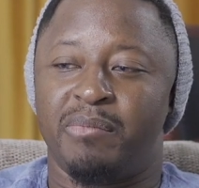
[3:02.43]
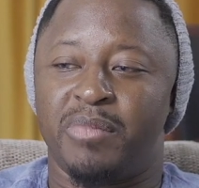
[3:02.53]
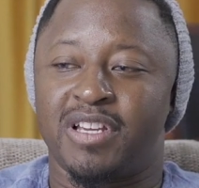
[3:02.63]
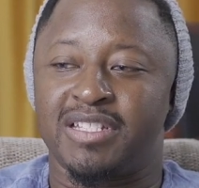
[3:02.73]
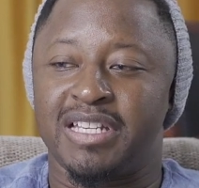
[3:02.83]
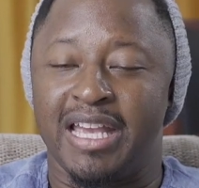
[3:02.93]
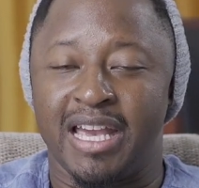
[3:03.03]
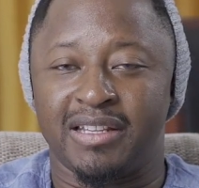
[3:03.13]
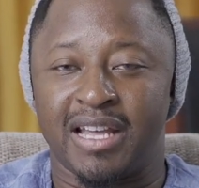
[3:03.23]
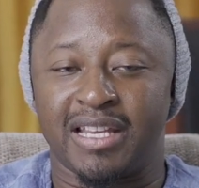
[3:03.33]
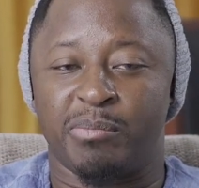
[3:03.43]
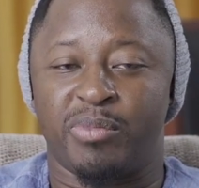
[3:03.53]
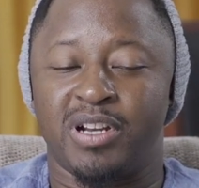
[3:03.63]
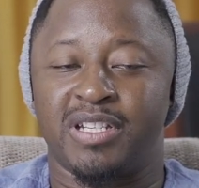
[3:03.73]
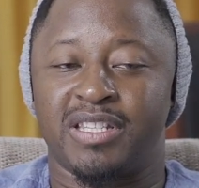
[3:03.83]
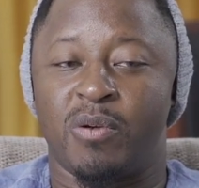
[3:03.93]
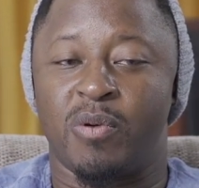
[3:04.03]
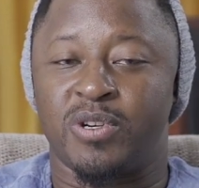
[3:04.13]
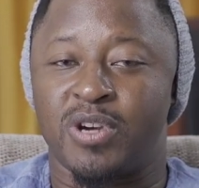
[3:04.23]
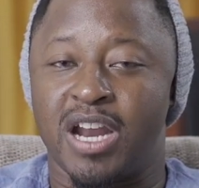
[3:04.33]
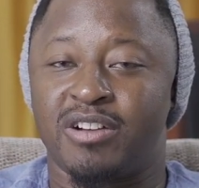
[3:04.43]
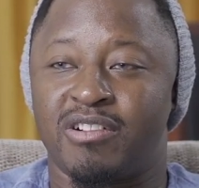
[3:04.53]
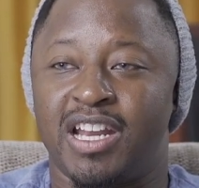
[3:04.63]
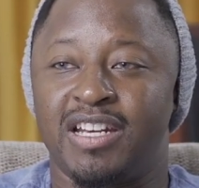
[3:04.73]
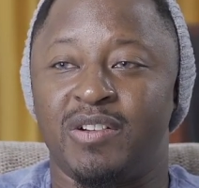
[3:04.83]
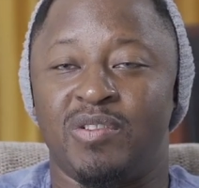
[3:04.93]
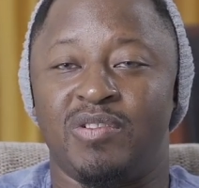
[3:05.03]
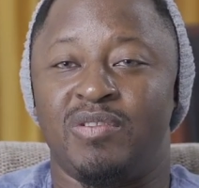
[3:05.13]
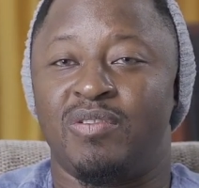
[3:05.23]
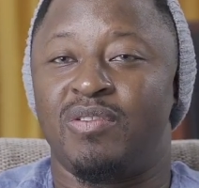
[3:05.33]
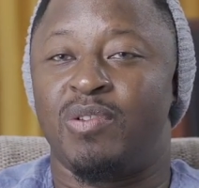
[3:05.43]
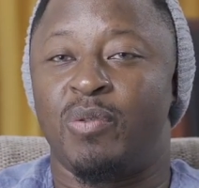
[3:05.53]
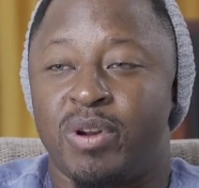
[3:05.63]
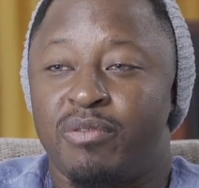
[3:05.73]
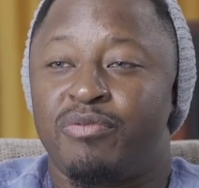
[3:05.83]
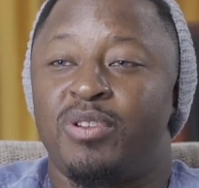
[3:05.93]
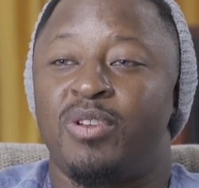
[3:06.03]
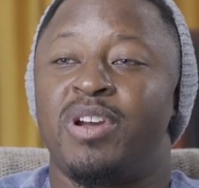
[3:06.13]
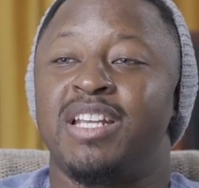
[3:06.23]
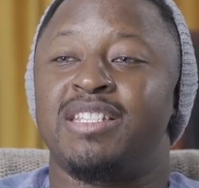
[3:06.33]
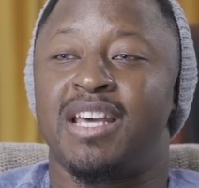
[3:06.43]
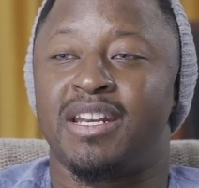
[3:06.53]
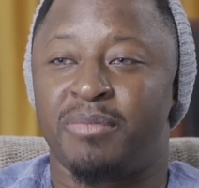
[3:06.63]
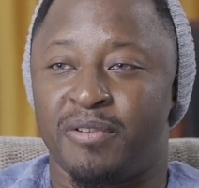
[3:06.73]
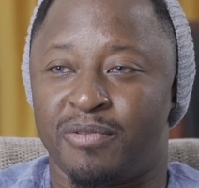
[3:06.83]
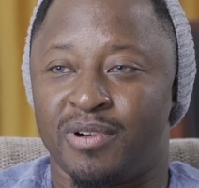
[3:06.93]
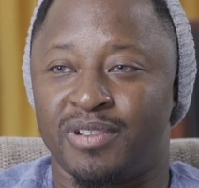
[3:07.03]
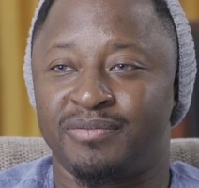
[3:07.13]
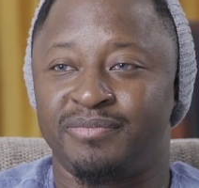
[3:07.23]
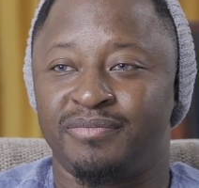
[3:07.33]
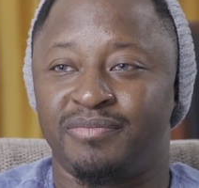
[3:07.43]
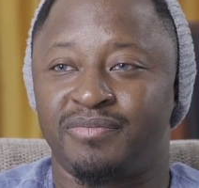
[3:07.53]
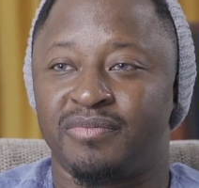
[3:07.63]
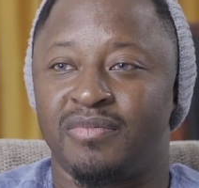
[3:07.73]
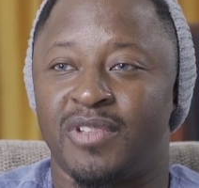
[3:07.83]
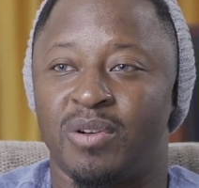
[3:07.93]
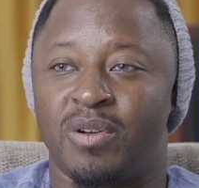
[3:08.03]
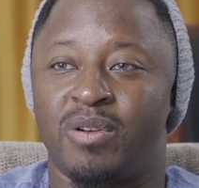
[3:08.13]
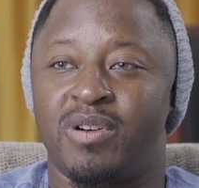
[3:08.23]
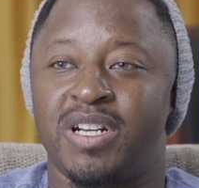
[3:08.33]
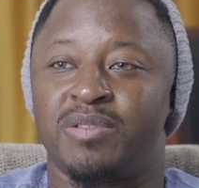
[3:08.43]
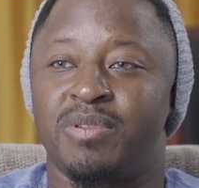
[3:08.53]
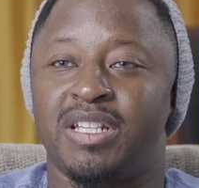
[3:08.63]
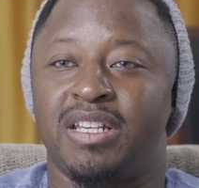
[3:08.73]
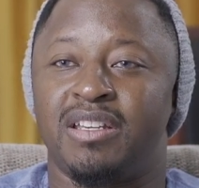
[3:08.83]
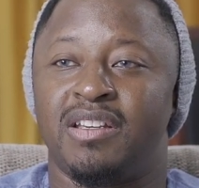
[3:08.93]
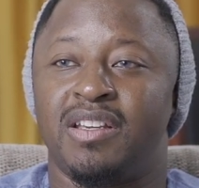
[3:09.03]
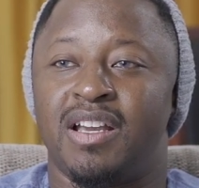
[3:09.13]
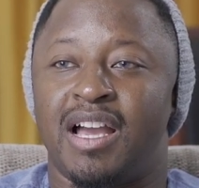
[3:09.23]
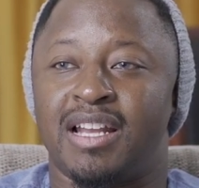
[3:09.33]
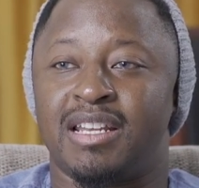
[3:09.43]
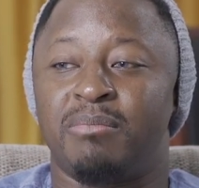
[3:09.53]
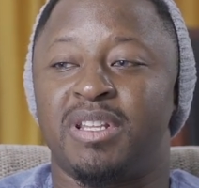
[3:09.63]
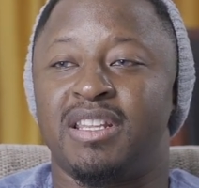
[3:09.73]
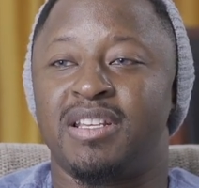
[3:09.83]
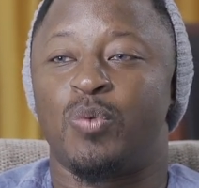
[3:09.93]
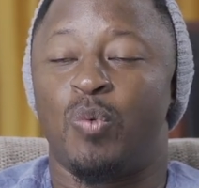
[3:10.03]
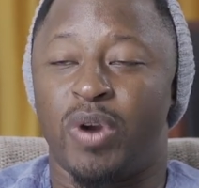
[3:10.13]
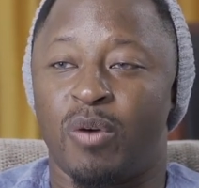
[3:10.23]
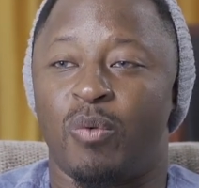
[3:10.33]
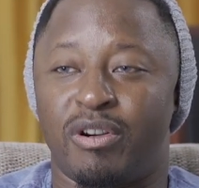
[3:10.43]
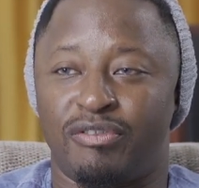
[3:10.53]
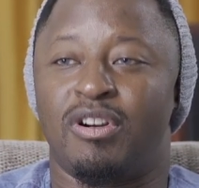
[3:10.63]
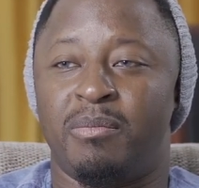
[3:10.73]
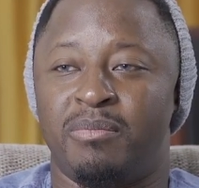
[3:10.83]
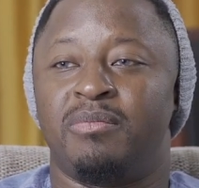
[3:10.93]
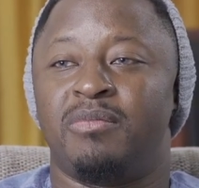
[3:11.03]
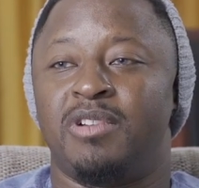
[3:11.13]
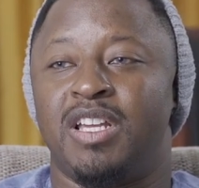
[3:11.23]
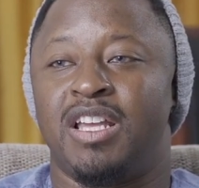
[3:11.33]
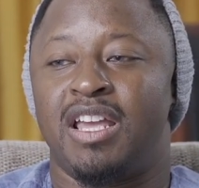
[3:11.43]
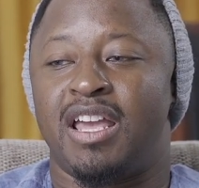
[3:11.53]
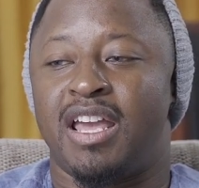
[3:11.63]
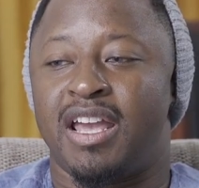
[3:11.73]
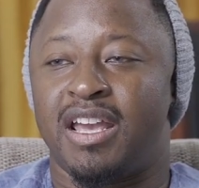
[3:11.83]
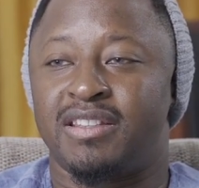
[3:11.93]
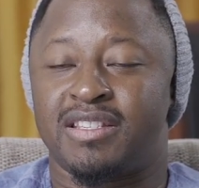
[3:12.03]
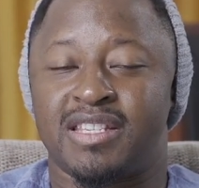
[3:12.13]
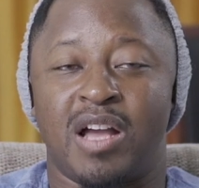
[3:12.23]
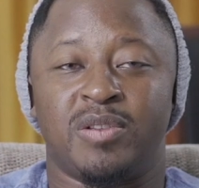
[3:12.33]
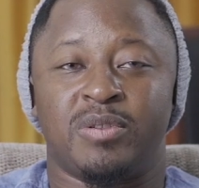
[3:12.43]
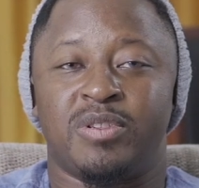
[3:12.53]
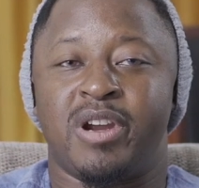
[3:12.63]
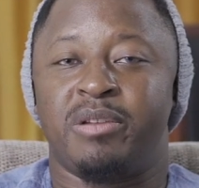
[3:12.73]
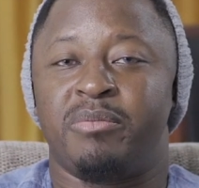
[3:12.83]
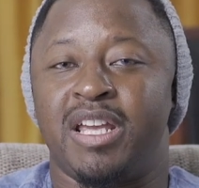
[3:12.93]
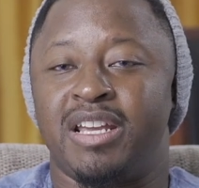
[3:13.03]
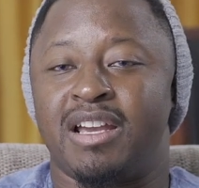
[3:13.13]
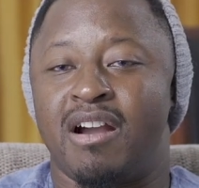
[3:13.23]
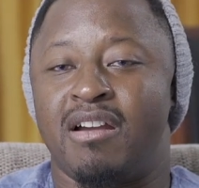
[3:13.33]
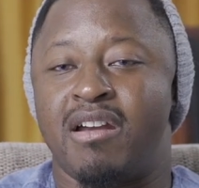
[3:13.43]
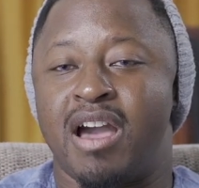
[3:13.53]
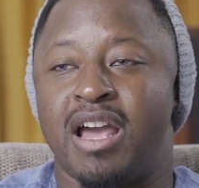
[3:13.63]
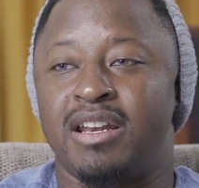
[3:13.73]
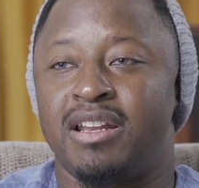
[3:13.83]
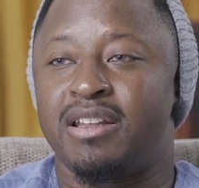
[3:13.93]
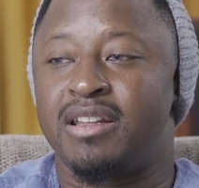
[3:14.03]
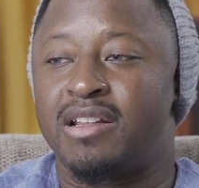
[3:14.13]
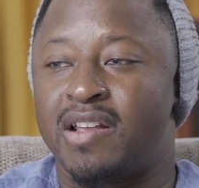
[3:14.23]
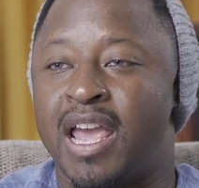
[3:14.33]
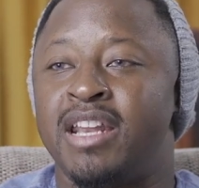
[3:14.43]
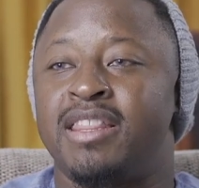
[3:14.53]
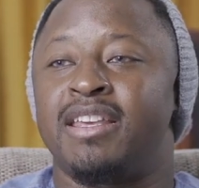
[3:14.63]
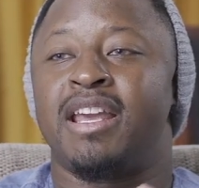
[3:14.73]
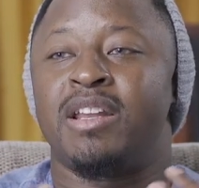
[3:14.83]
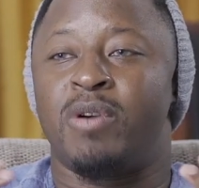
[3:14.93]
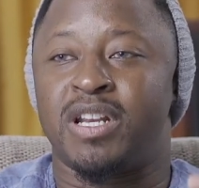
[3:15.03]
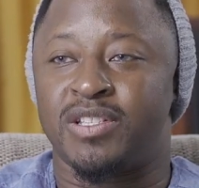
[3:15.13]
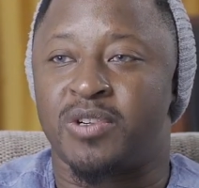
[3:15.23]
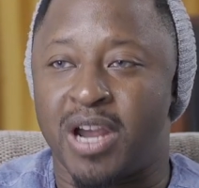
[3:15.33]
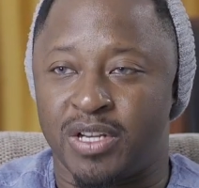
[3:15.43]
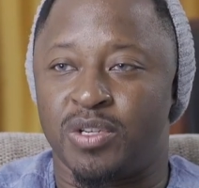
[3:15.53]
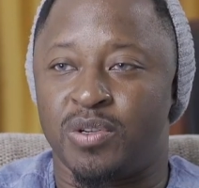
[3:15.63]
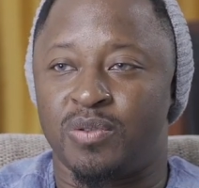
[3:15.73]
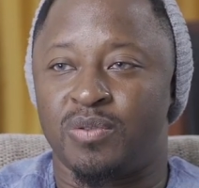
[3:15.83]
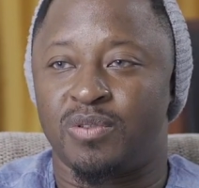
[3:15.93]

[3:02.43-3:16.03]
Because again, like, the project that we're trying to create, we don't feel no one has done it before. You know, no one has really attempted this where we're from. And the sounds we're trying to make are not anything anyone is trying to do.